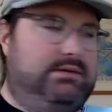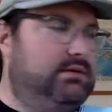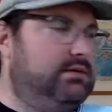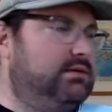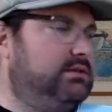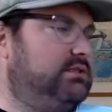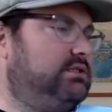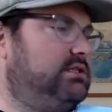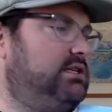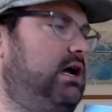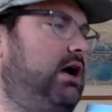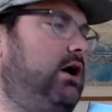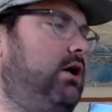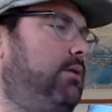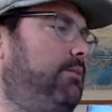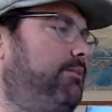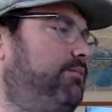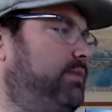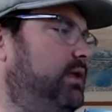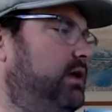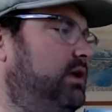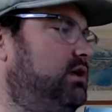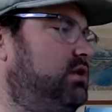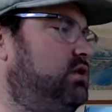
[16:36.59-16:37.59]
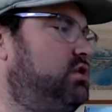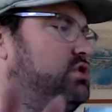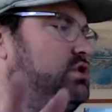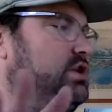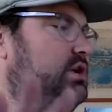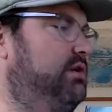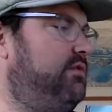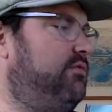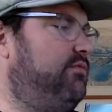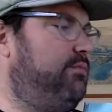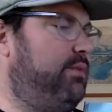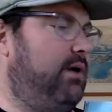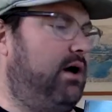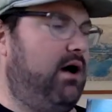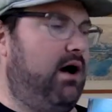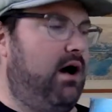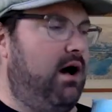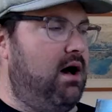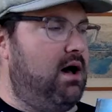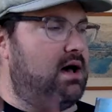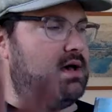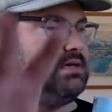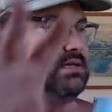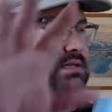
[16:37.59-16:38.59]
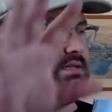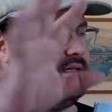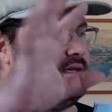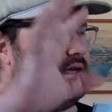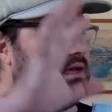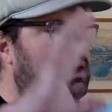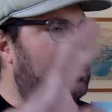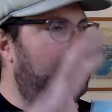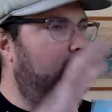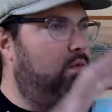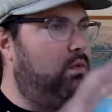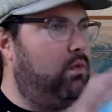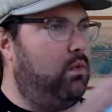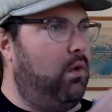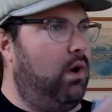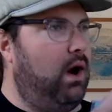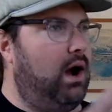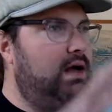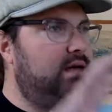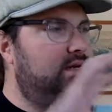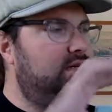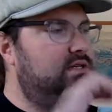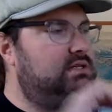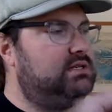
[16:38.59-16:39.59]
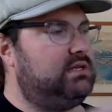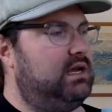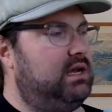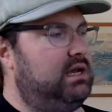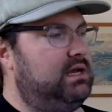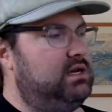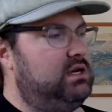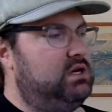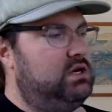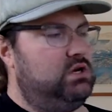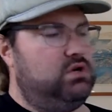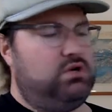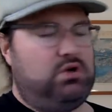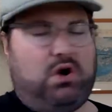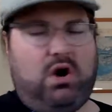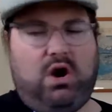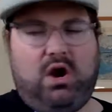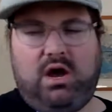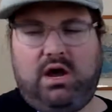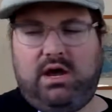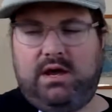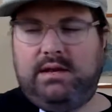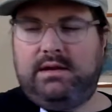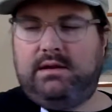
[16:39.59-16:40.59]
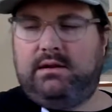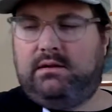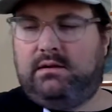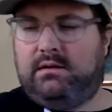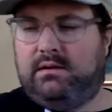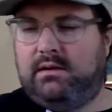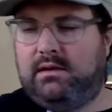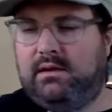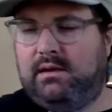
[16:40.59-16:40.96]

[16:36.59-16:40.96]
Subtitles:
So, you should have paused and watched and drawn.